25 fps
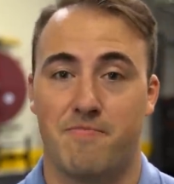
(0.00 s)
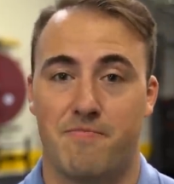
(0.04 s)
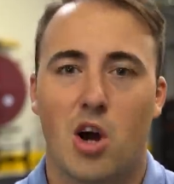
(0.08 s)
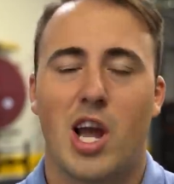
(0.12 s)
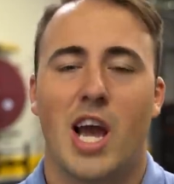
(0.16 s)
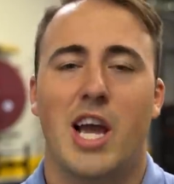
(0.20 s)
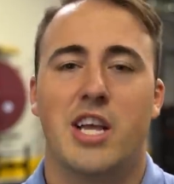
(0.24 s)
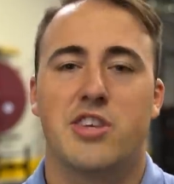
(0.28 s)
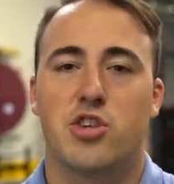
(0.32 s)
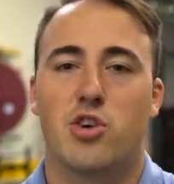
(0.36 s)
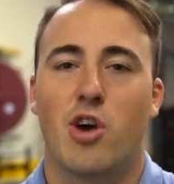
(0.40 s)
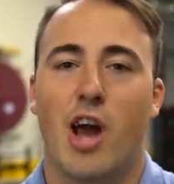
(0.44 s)

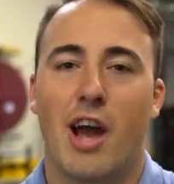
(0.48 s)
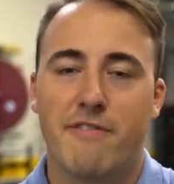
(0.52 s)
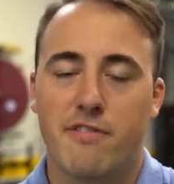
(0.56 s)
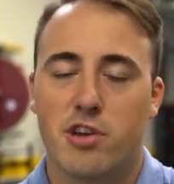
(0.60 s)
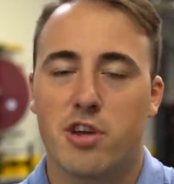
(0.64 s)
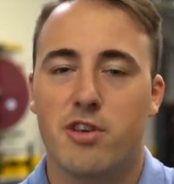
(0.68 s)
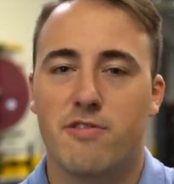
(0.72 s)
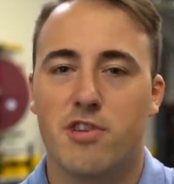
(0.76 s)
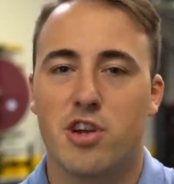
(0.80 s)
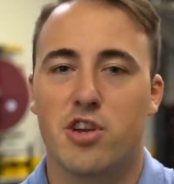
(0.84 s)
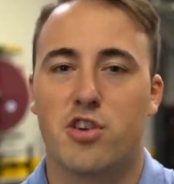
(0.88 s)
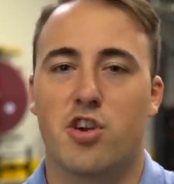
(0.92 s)
Okay, so after
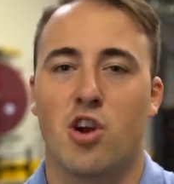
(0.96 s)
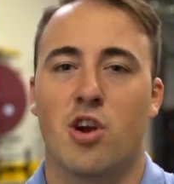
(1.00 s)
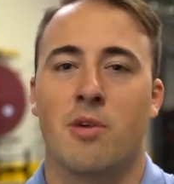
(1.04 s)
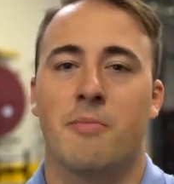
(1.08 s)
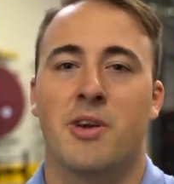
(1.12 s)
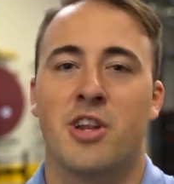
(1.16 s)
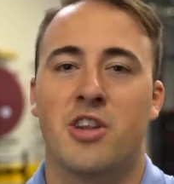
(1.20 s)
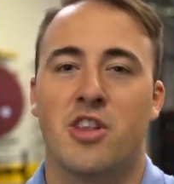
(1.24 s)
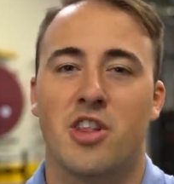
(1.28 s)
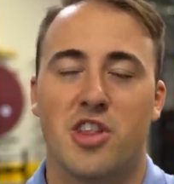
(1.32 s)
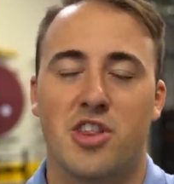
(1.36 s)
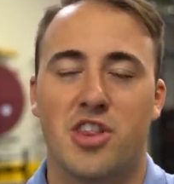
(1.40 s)
you've
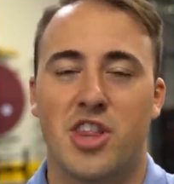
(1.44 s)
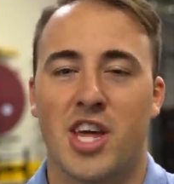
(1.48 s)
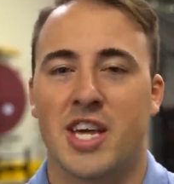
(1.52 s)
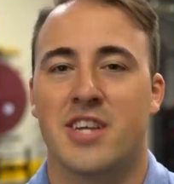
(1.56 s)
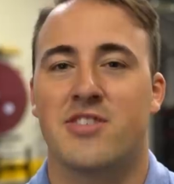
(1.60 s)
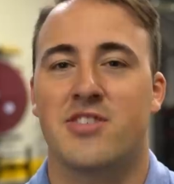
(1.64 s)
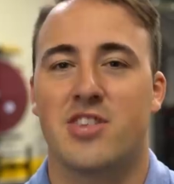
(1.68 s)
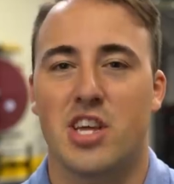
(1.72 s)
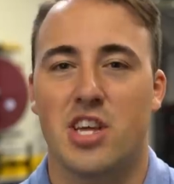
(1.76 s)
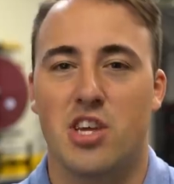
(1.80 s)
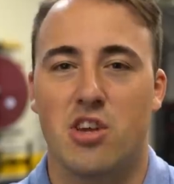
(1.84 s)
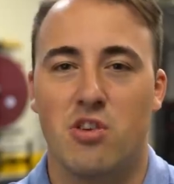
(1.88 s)
determined the
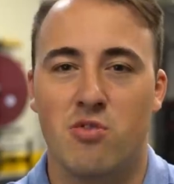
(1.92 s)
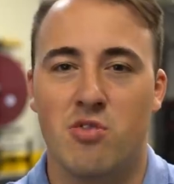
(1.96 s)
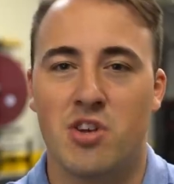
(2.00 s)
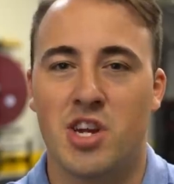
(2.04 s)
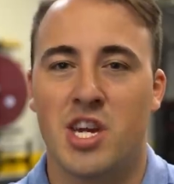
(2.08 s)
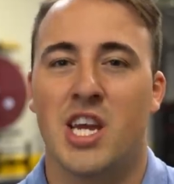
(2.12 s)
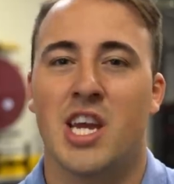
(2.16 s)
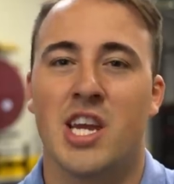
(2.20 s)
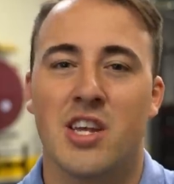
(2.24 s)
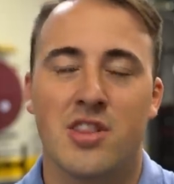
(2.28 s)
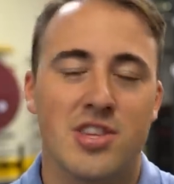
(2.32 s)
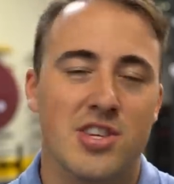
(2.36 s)
things that you
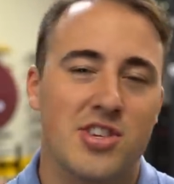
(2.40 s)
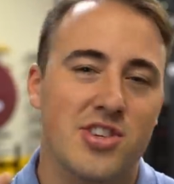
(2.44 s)
need,